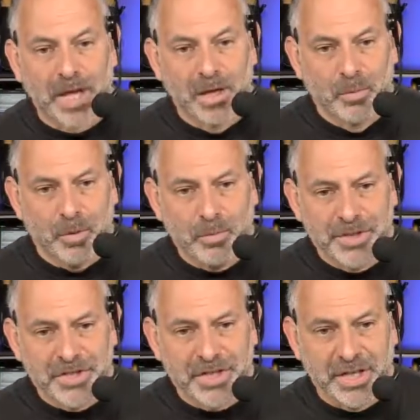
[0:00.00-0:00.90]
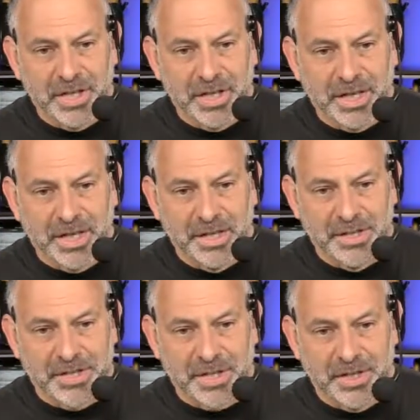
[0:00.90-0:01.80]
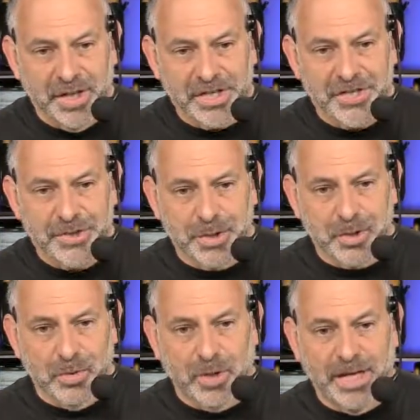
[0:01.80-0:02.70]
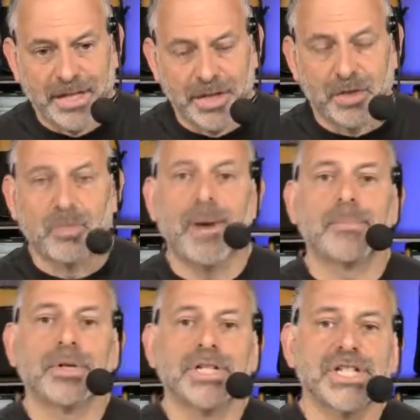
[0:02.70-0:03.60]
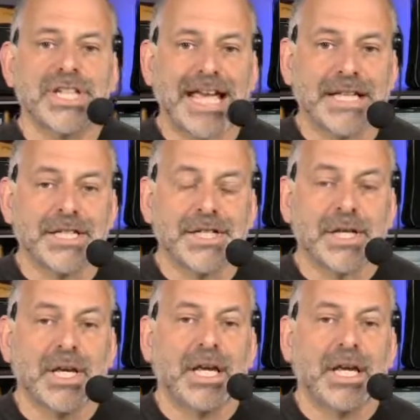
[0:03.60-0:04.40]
what we see is this circle right here represents